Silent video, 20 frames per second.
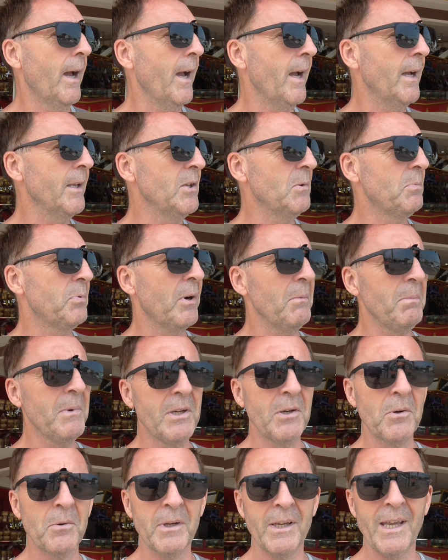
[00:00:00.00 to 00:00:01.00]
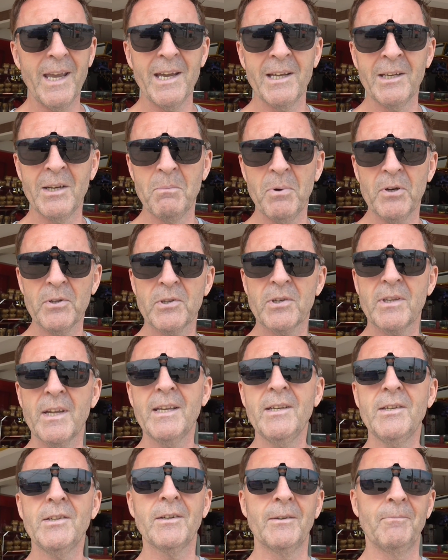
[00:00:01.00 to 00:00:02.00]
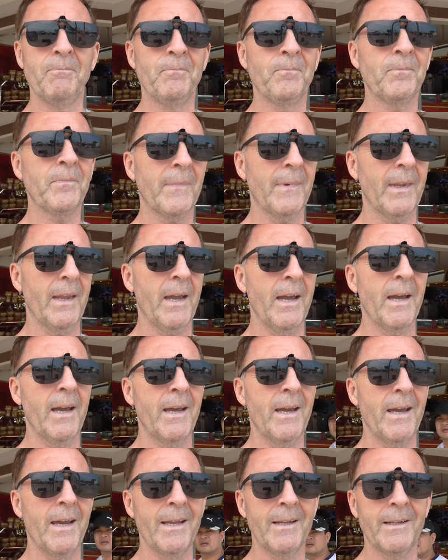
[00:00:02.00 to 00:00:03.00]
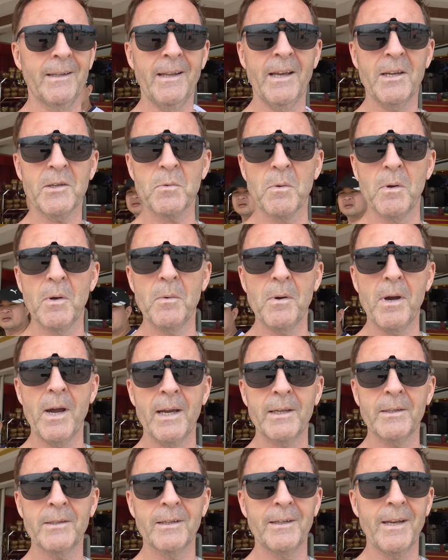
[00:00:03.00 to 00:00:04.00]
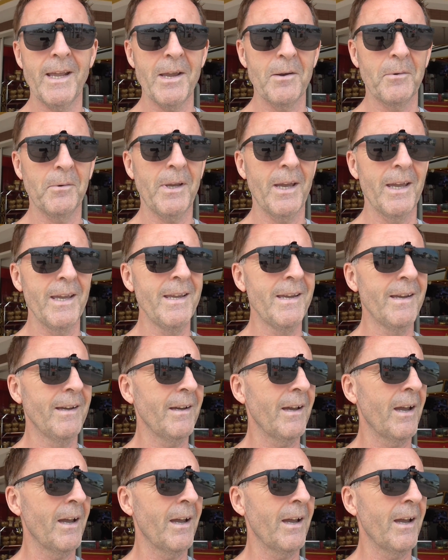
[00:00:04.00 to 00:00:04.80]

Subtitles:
and you're probably going to get in the bus station, and that's where we're at today. Okay,